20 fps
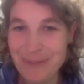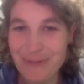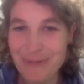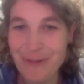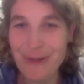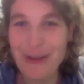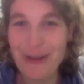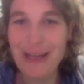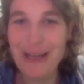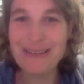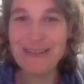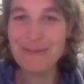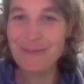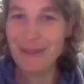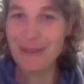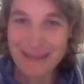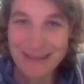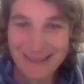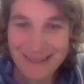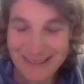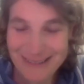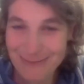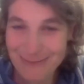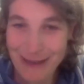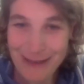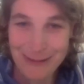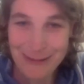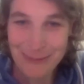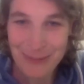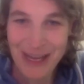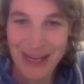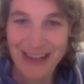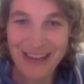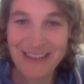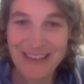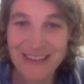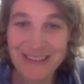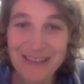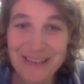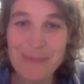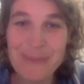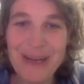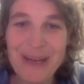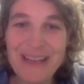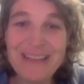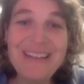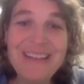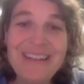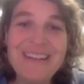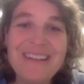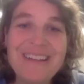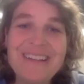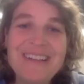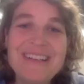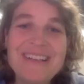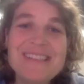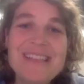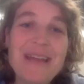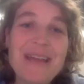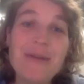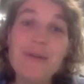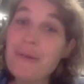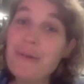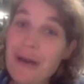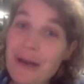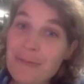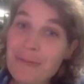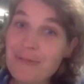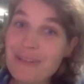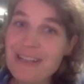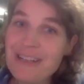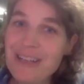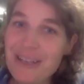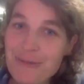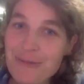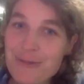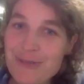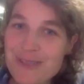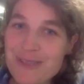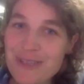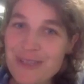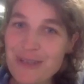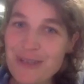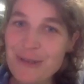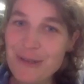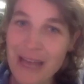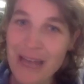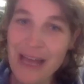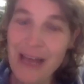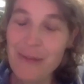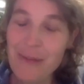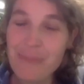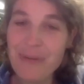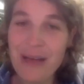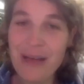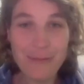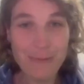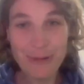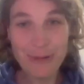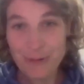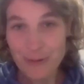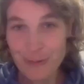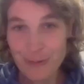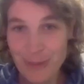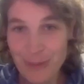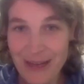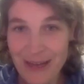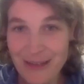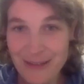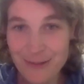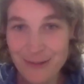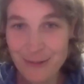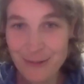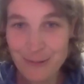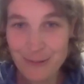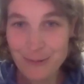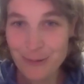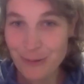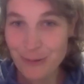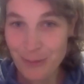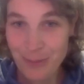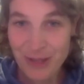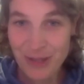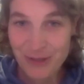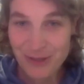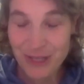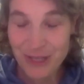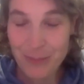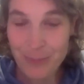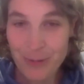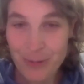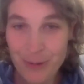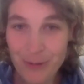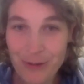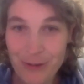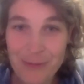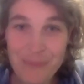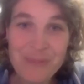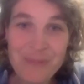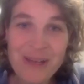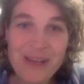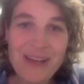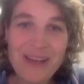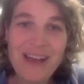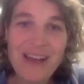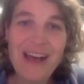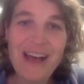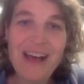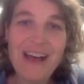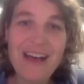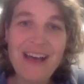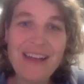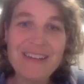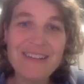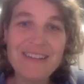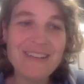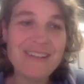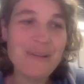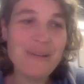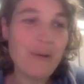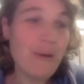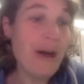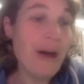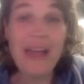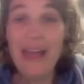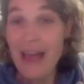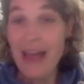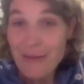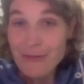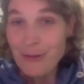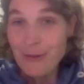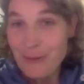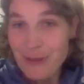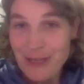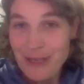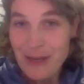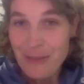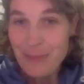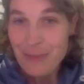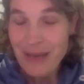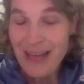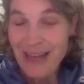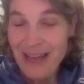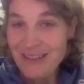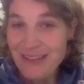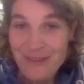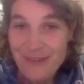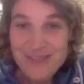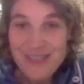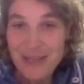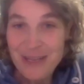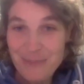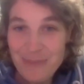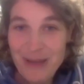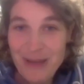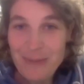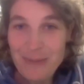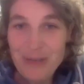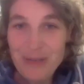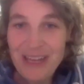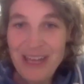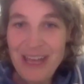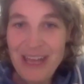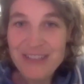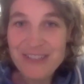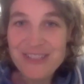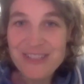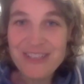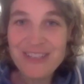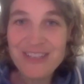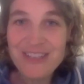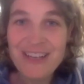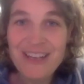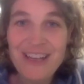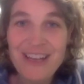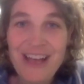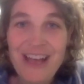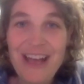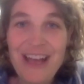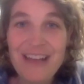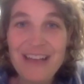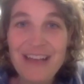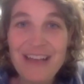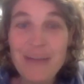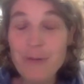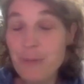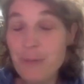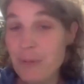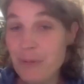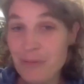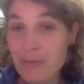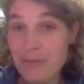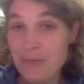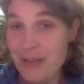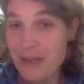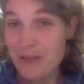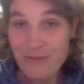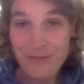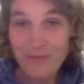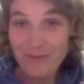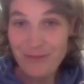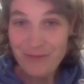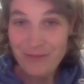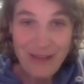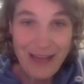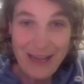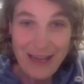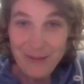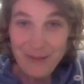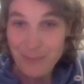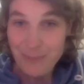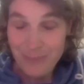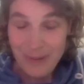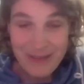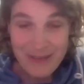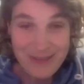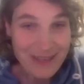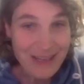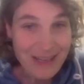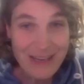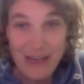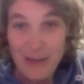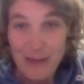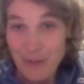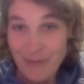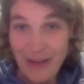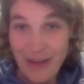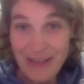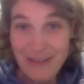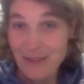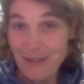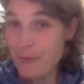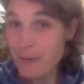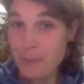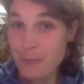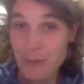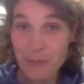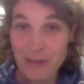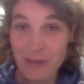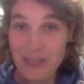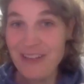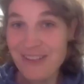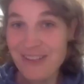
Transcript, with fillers: beforehand write it write the pi an email and say oh i'm really interested in your lab i want to apply to to the phd program and or i have already applied i've sent my application and i would be if i basically i'm invited i would be really